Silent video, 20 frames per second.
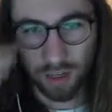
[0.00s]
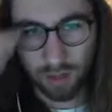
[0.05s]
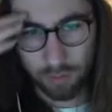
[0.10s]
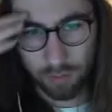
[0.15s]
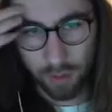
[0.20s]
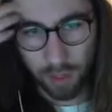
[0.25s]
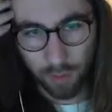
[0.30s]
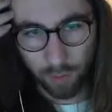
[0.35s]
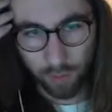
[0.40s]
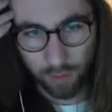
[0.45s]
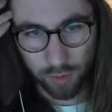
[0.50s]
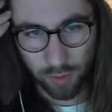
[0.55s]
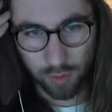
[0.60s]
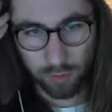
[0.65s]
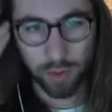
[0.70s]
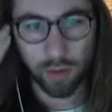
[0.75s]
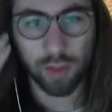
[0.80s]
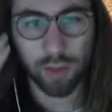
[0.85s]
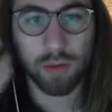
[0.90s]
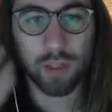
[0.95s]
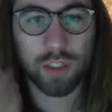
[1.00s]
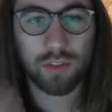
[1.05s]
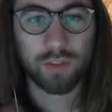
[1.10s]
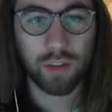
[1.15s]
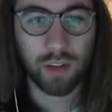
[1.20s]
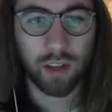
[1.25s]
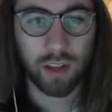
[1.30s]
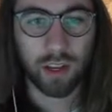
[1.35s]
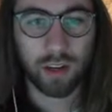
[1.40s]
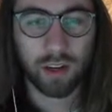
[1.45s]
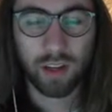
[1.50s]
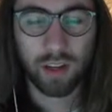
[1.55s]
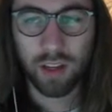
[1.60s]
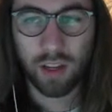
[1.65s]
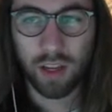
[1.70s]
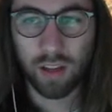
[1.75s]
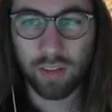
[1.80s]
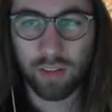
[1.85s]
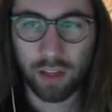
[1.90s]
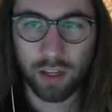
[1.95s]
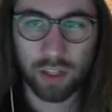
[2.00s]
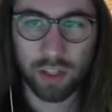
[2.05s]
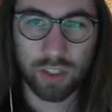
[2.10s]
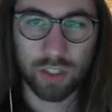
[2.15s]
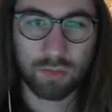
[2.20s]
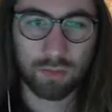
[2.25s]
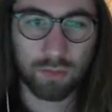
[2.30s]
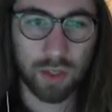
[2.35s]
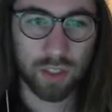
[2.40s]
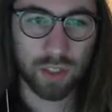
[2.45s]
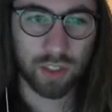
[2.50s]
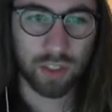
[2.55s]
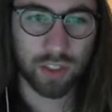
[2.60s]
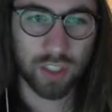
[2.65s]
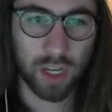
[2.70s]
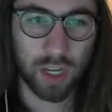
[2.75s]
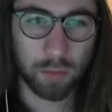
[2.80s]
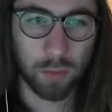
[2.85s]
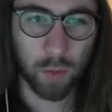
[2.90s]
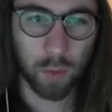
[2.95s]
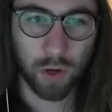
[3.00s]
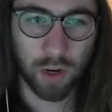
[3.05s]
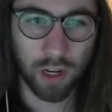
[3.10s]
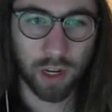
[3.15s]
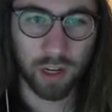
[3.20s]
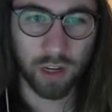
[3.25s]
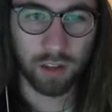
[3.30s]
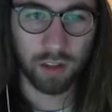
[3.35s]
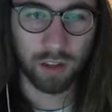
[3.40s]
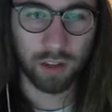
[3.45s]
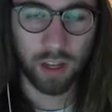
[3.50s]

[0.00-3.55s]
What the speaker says: But I won't throw them under the bus for that. And they just basically stopped working.